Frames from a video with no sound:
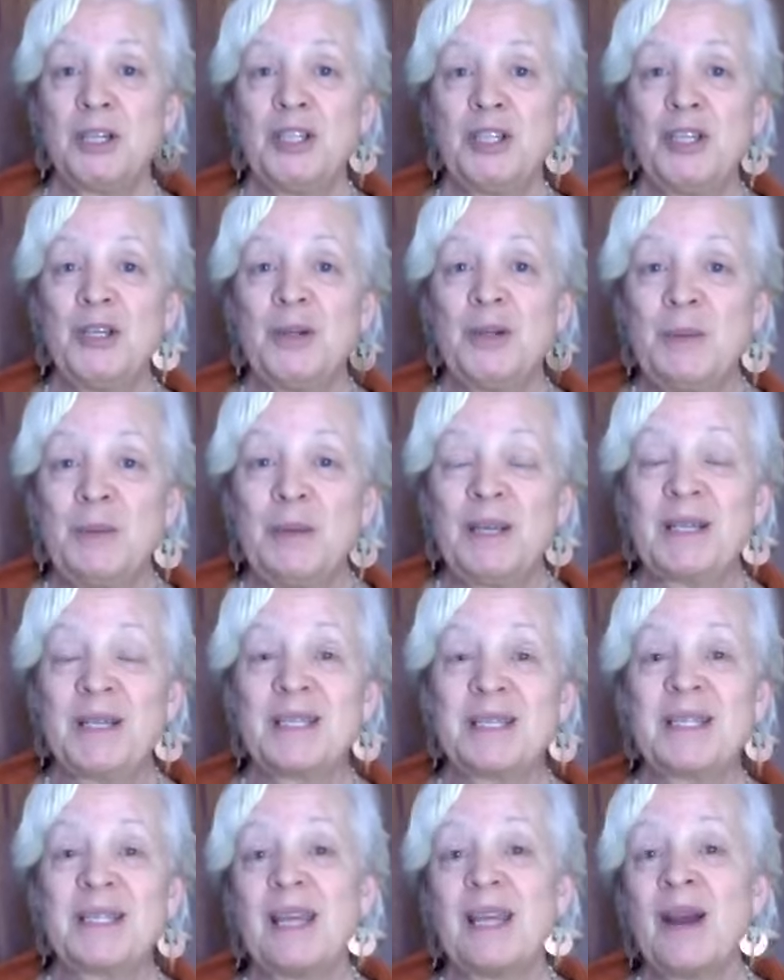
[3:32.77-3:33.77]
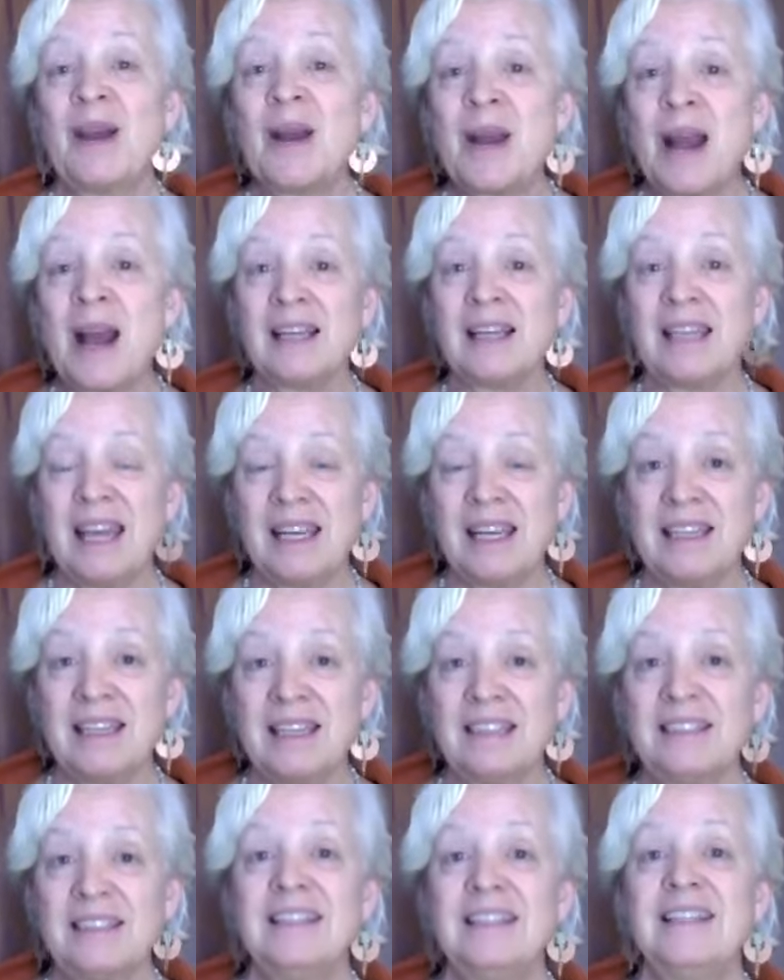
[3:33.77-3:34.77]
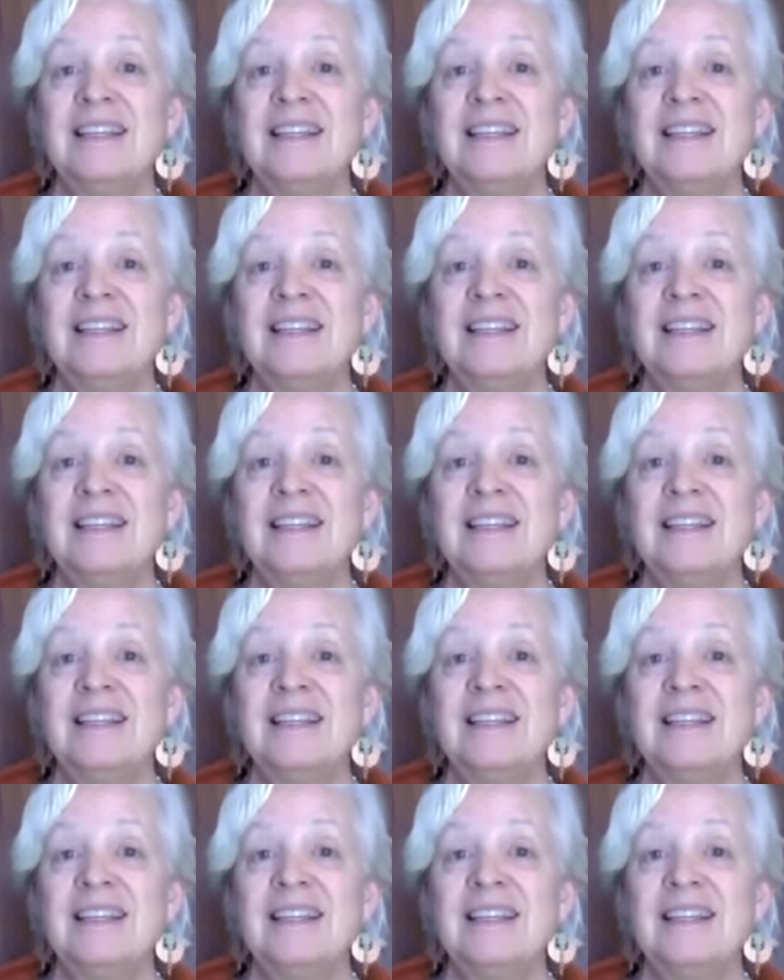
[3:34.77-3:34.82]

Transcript: too because they're not getting